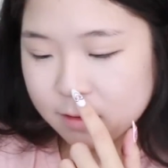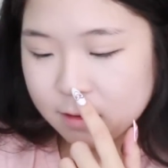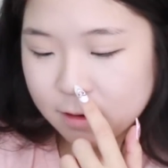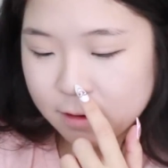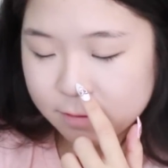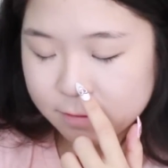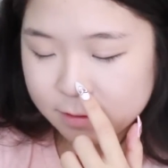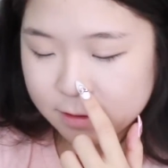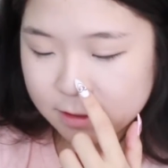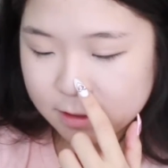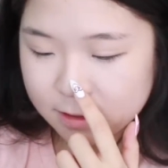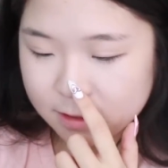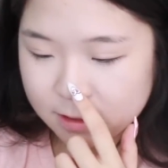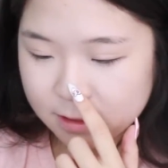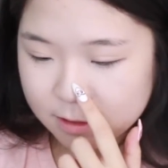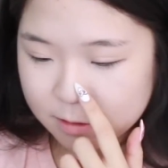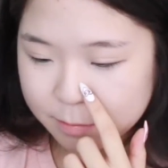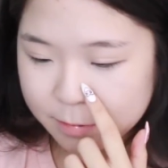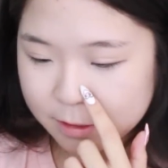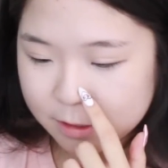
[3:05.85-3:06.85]
Obviously
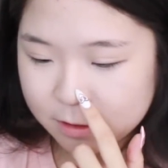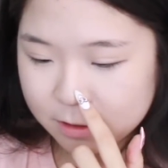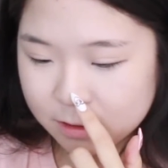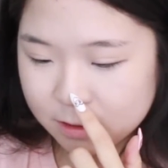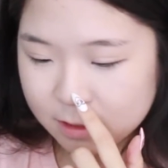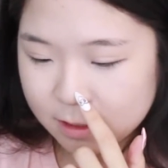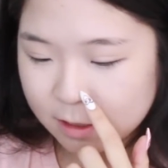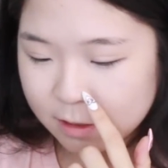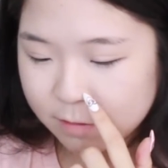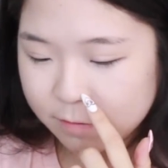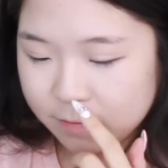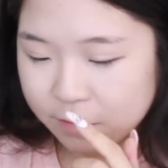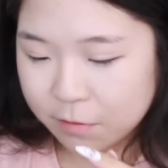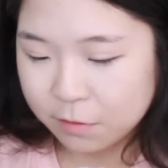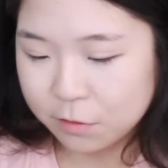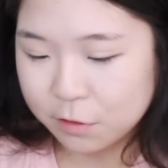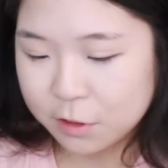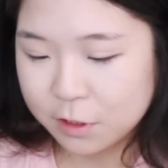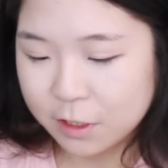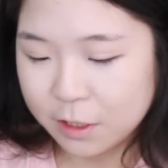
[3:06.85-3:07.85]
this picture is kind of
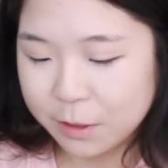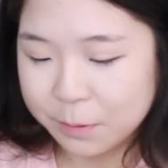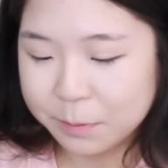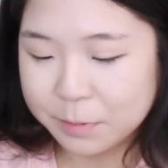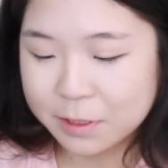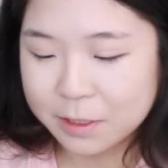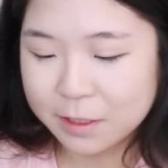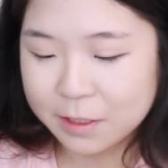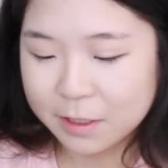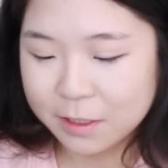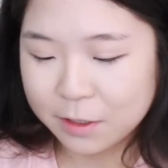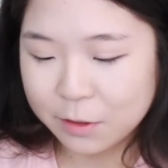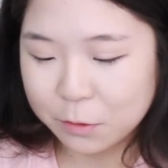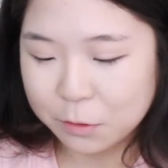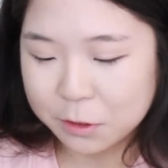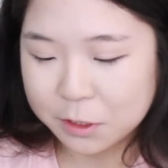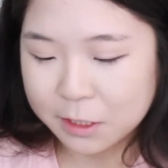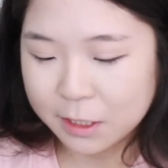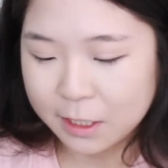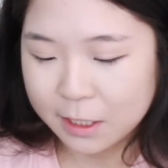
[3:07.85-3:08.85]
photoshopped,
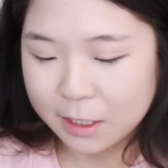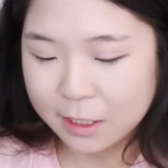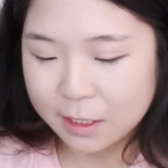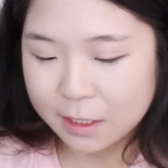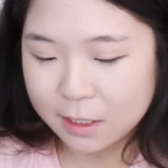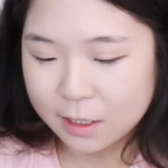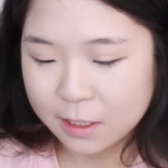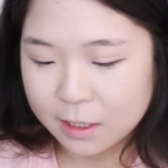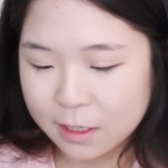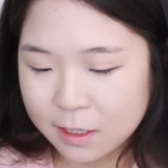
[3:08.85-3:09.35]
no shade.